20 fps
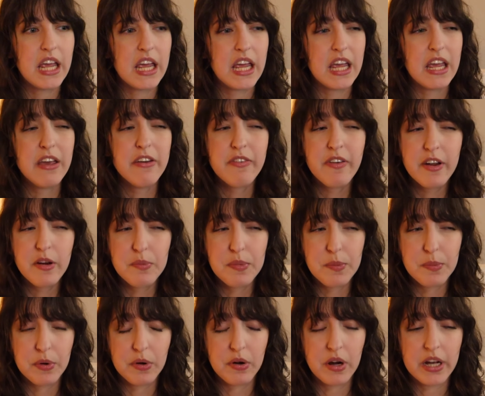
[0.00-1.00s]
if I
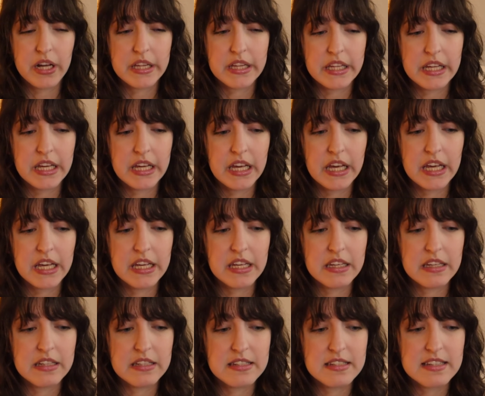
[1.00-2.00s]
remember correctly,
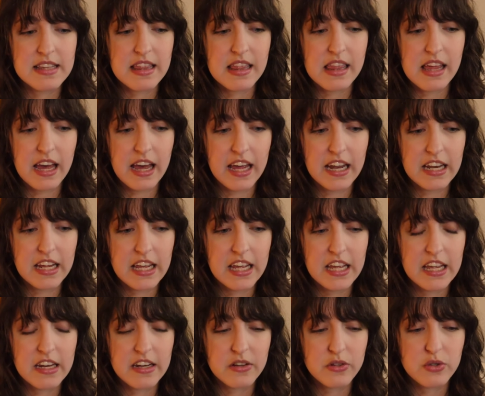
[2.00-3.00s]
is that
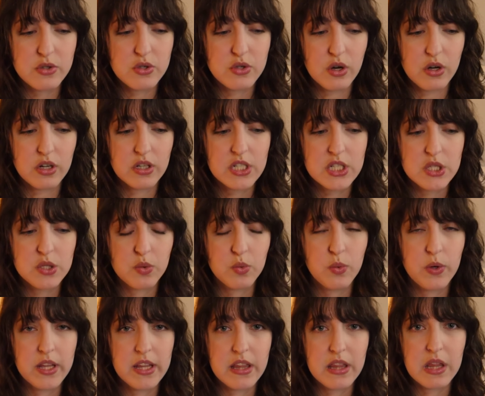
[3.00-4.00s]
it starts
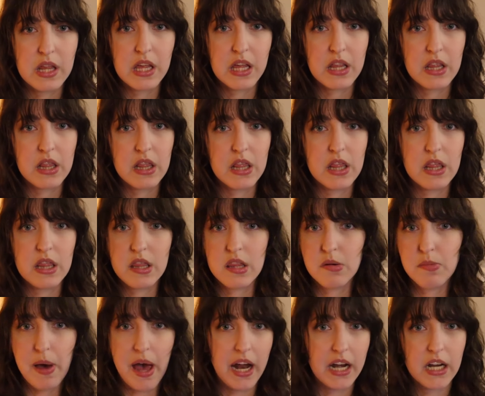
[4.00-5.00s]
with the
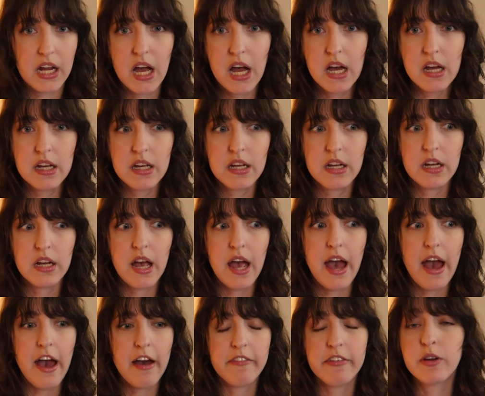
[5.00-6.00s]
bad guy
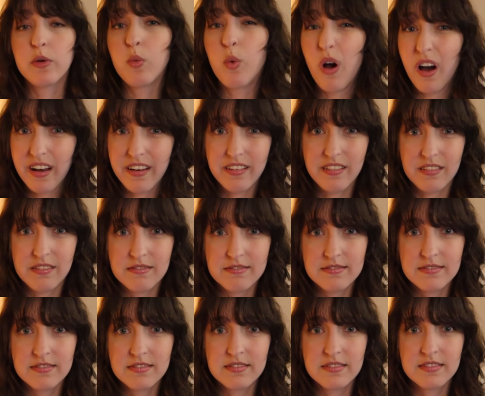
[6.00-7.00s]
having won,
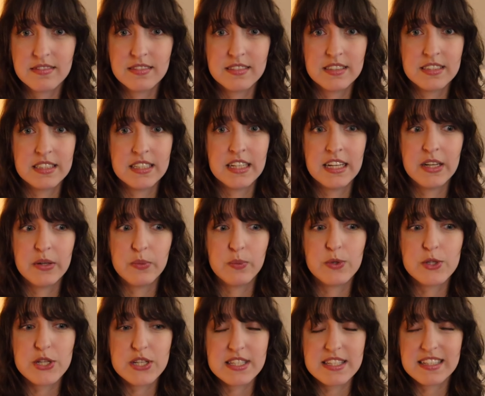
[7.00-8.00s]

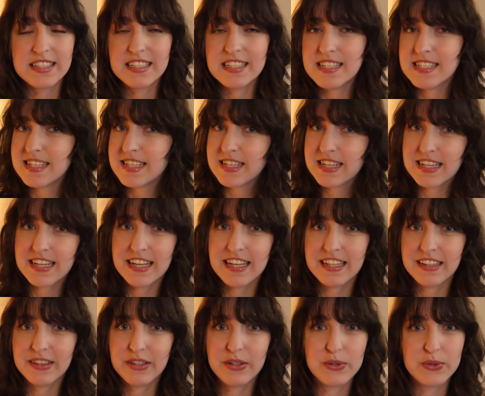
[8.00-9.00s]
which is a
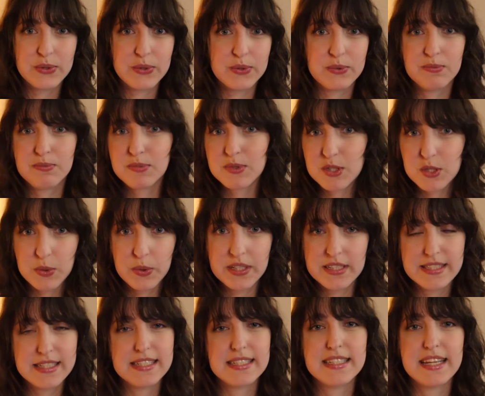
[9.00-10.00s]
neat little
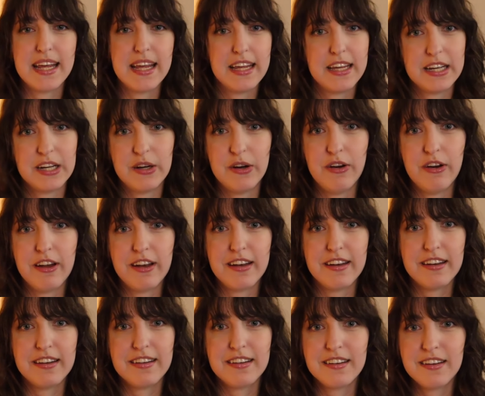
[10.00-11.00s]
twist and take
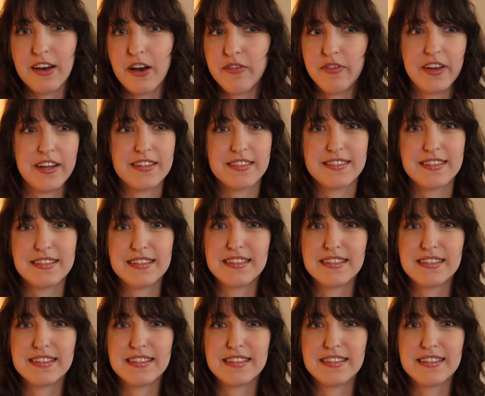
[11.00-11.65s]
on a fantasy